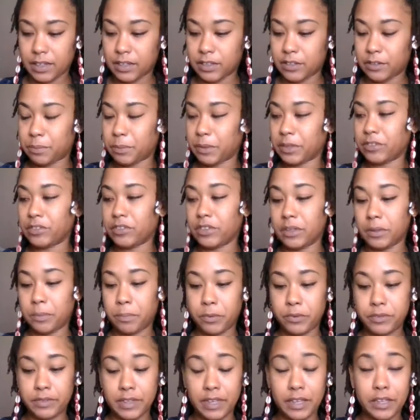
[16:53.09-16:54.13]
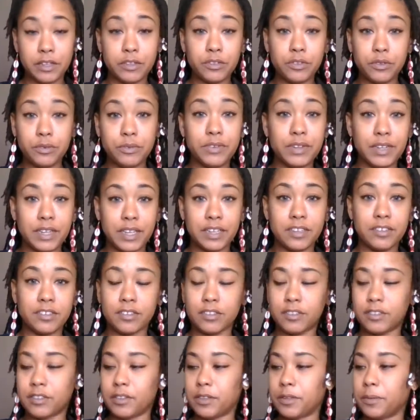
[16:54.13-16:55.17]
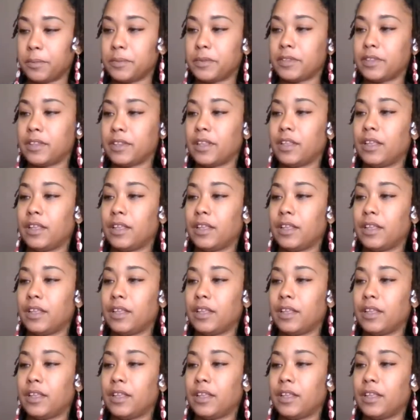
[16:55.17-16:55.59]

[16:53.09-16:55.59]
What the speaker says: especially pertaining to relationships.